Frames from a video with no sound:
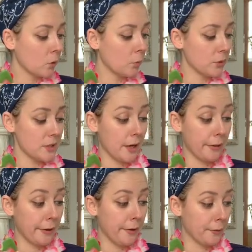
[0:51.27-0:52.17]
We'll see how
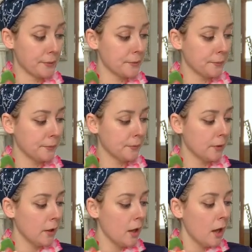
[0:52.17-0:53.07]
that goes.
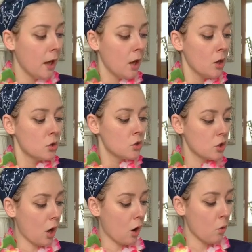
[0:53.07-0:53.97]

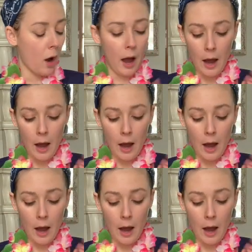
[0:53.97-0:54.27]
So,